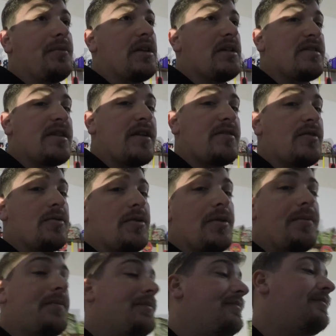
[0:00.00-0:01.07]
stay tuned.
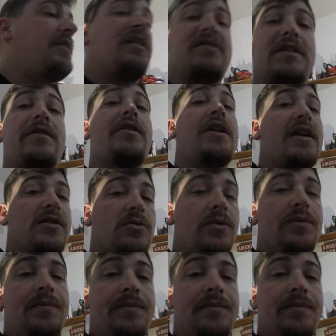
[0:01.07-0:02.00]
I'll see you in the next one.